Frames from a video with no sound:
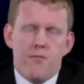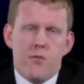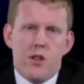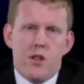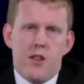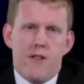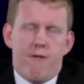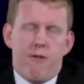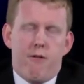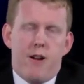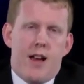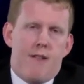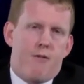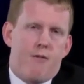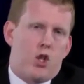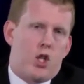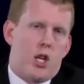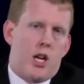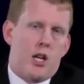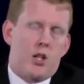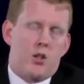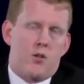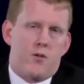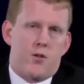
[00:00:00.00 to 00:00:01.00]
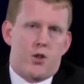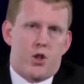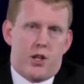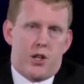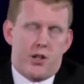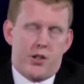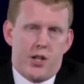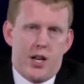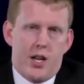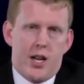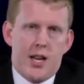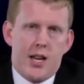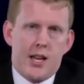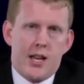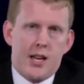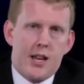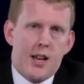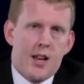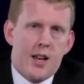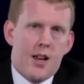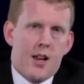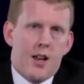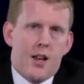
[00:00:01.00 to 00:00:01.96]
if we have a change of trustee